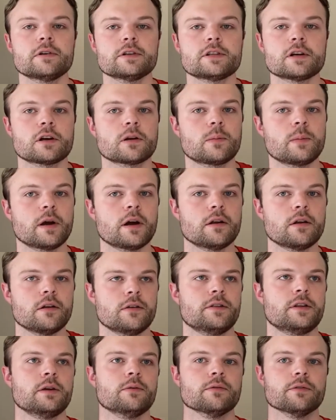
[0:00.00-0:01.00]
want to talk
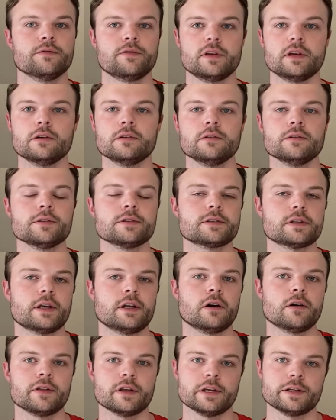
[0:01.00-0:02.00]
about the reveals
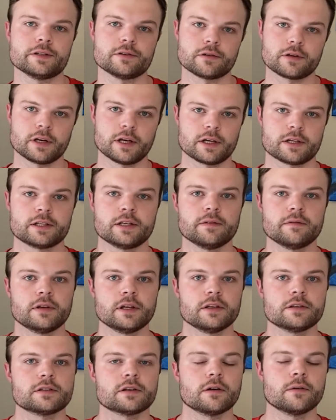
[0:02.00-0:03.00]
and all the
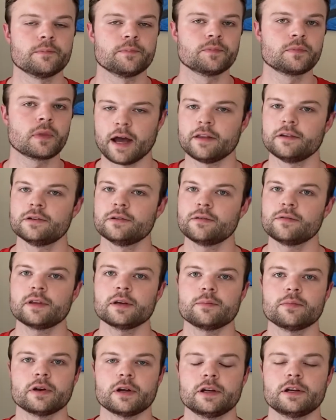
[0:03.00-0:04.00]
interconnectivity. So I do
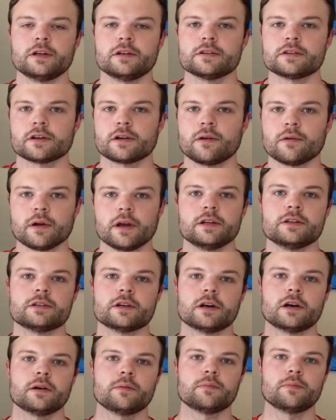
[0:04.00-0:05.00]
think Brandon does a great
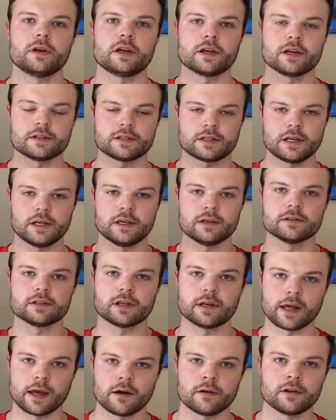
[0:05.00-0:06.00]
job because he is
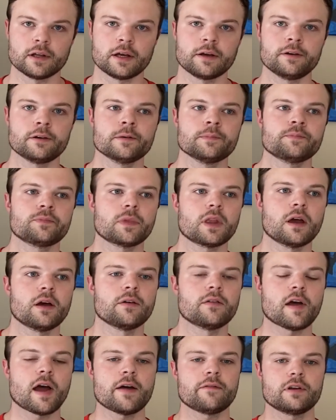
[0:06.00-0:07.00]
an outliner
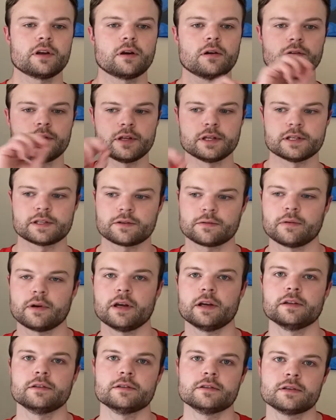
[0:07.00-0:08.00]
of having all these
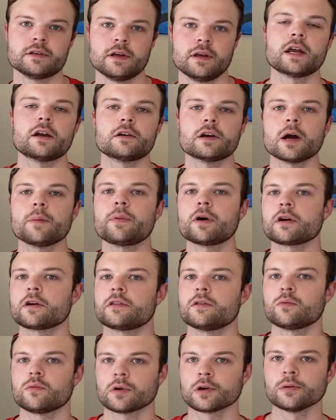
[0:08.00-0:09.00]
threads that are not part of
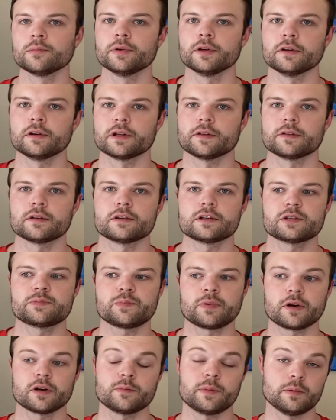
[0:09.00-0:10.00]
the world building. They're
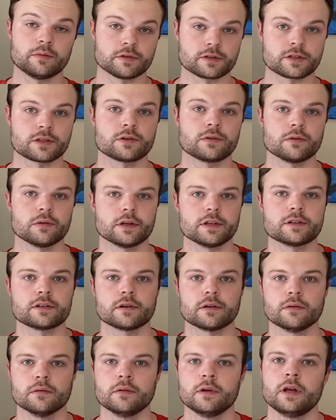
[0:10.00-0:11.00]
just part of people's stories.
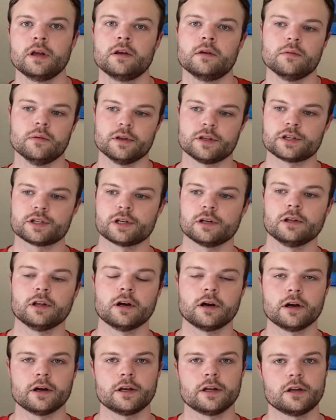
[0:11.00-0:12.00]
So with
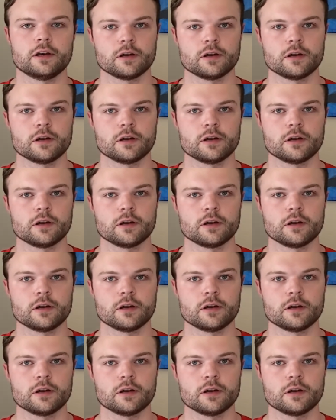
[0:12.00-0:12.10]
Shallan